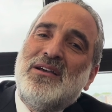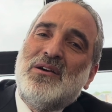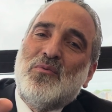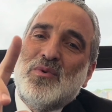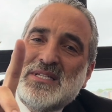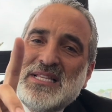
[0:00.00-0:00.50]

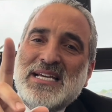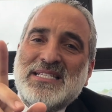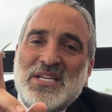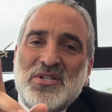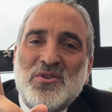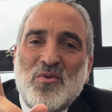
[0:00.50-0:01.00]
was less
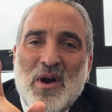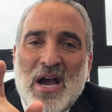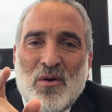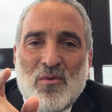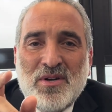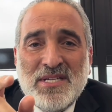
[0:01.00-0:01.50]
than 2
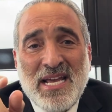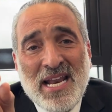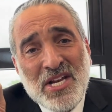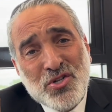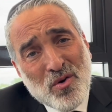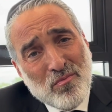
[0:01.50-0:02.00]
hours, and
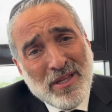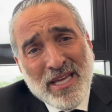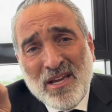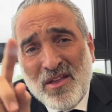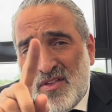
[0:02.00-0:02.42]
at Treblinka